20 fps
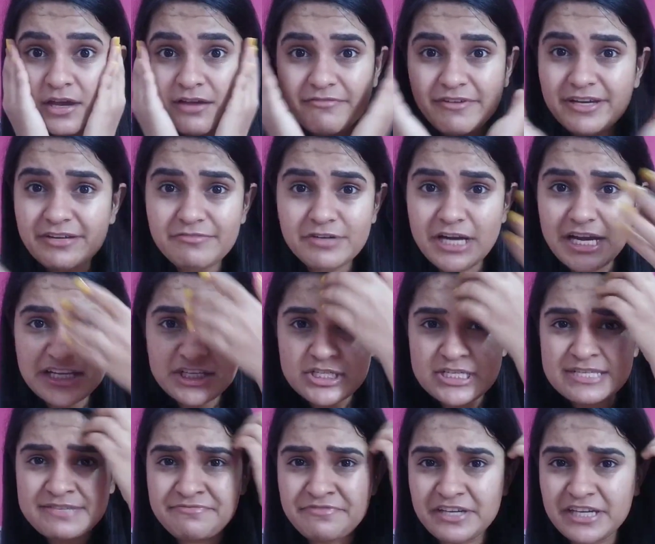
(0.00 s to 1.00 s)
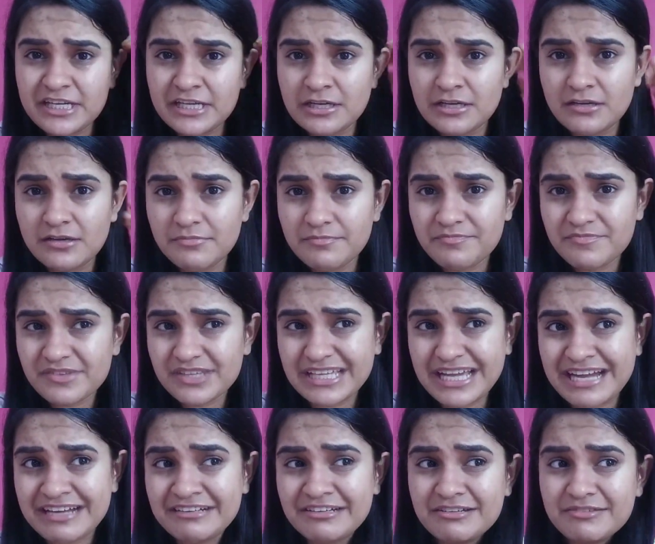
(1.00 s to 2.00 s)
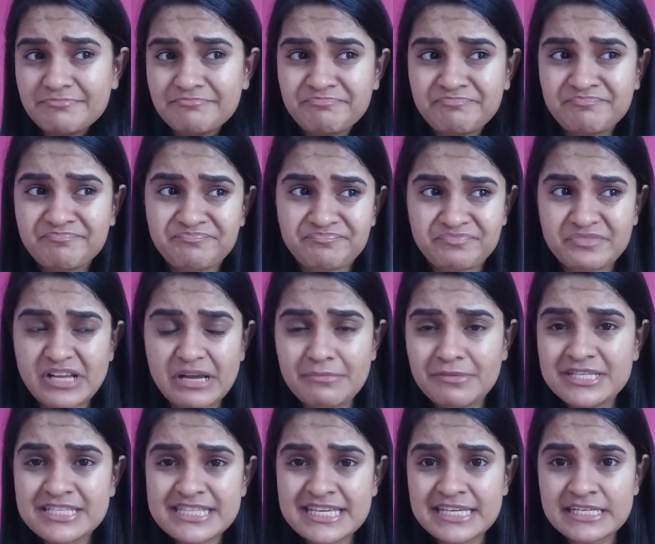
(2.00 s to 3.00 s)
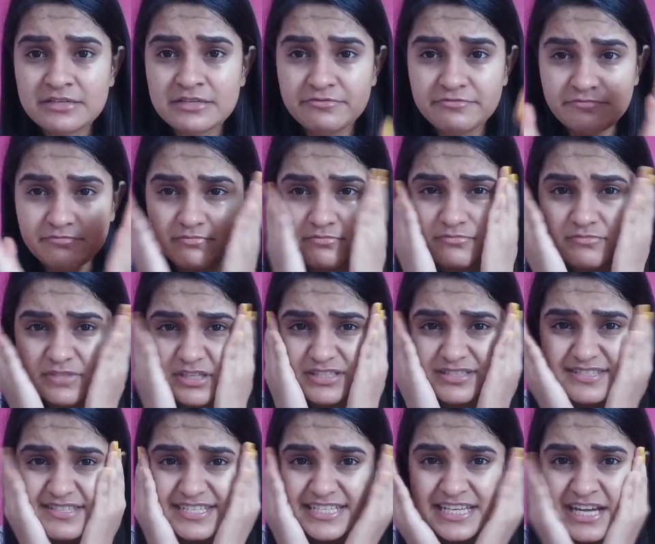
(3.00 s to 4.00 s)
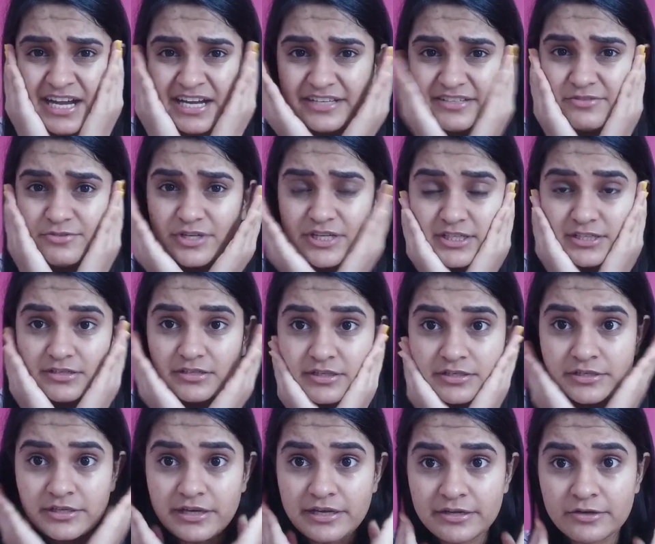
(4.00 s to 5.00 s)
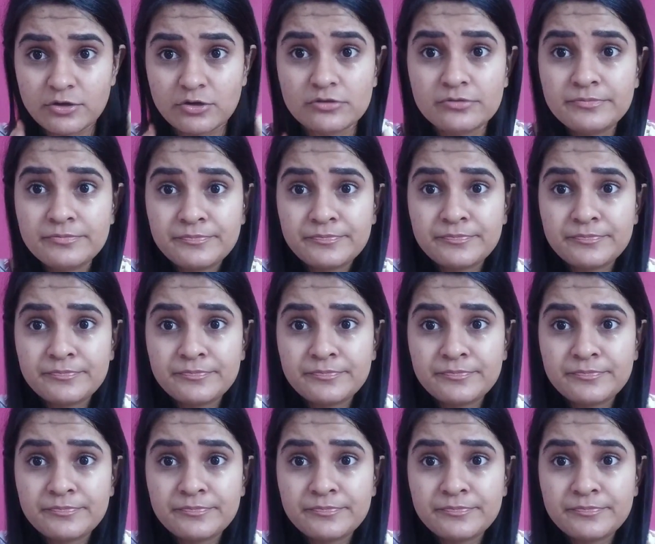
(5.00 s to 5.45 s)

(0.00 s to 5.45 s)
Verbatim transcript: whenever I just feel that my skin is dehydrated and all.